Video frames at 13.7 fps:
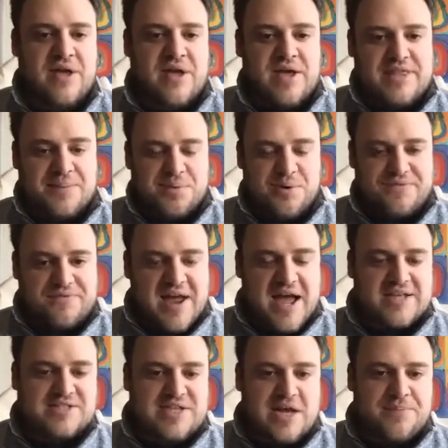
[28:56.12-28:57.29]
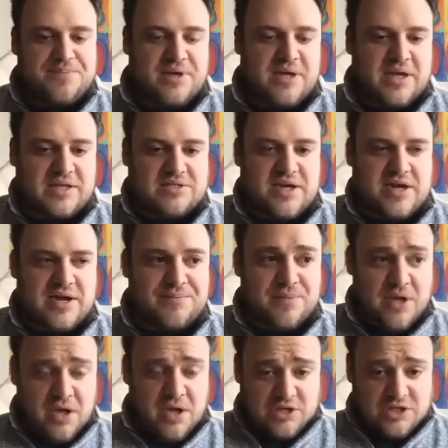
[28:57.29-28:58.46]
that proof of concept, it's
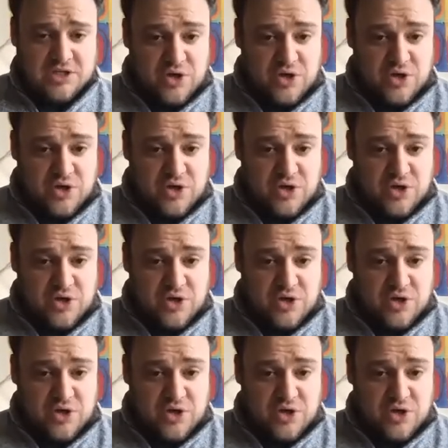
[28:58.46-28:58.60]
just